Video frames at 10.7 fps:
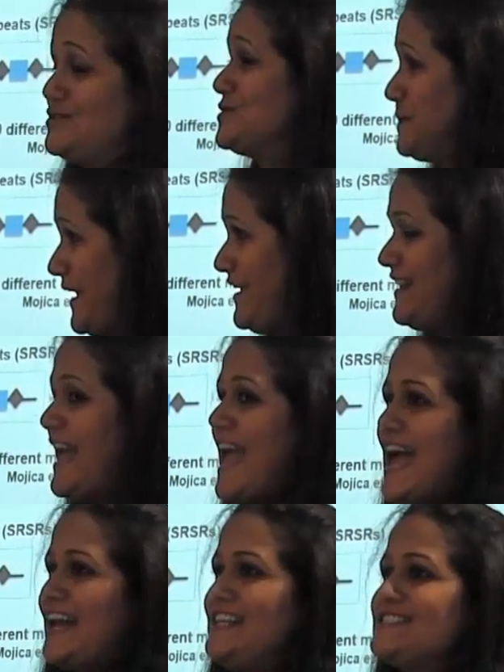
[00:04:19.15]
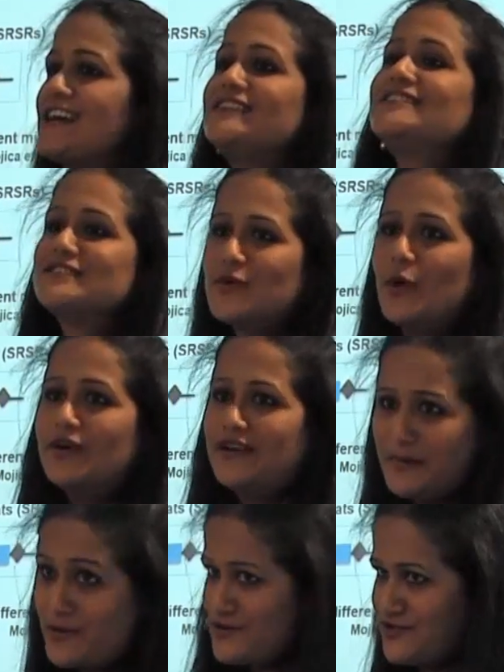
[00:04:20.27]
to Spain and he started his own
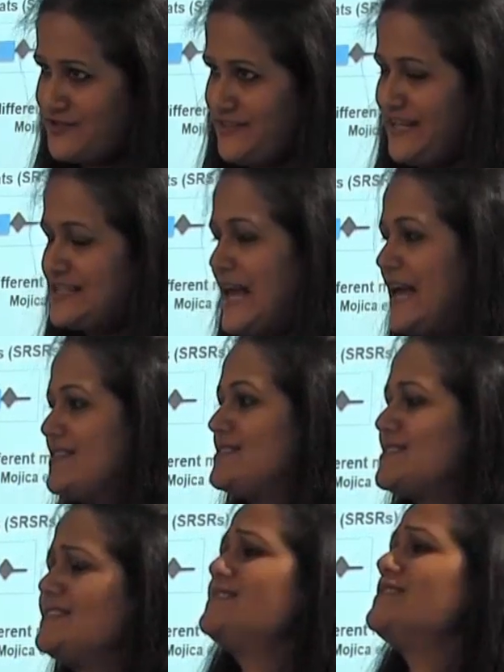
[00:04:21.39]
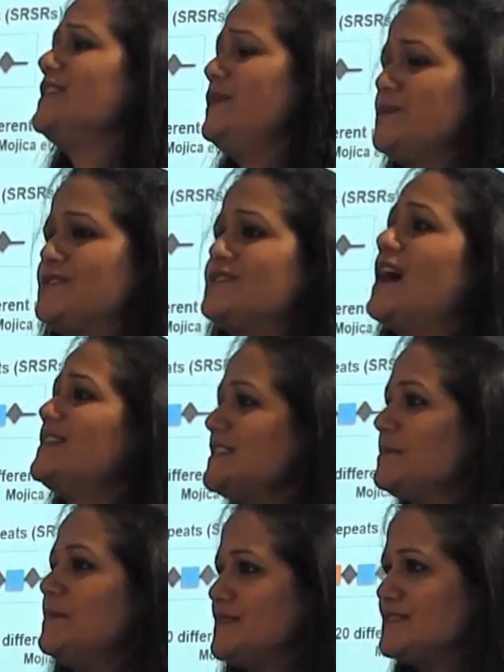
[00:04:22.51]
laboratory and since he was starting
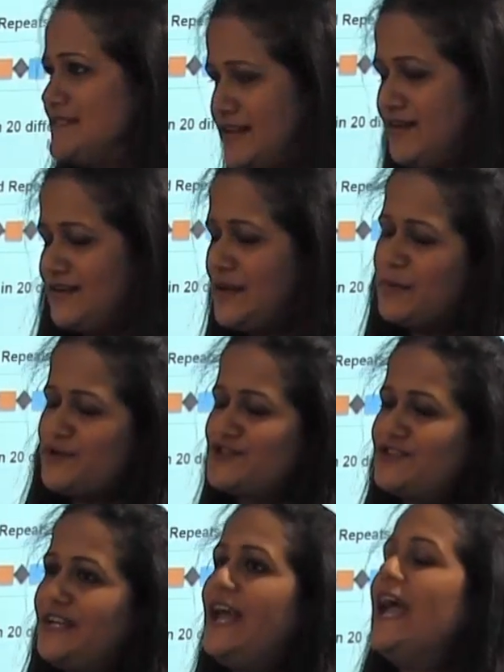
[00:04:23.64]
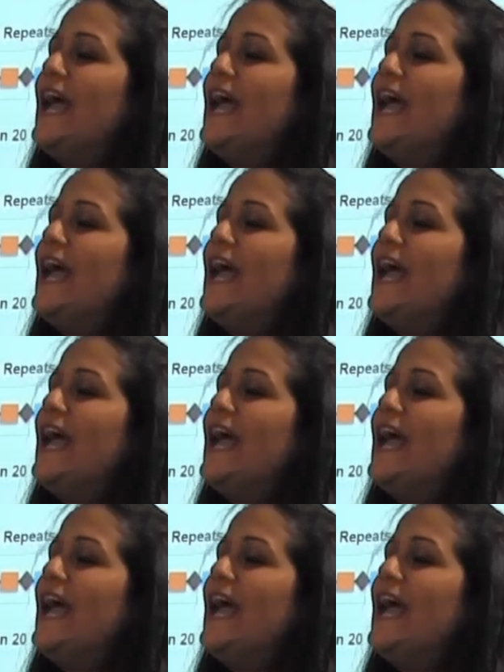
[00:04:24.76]
up his uh, laboratory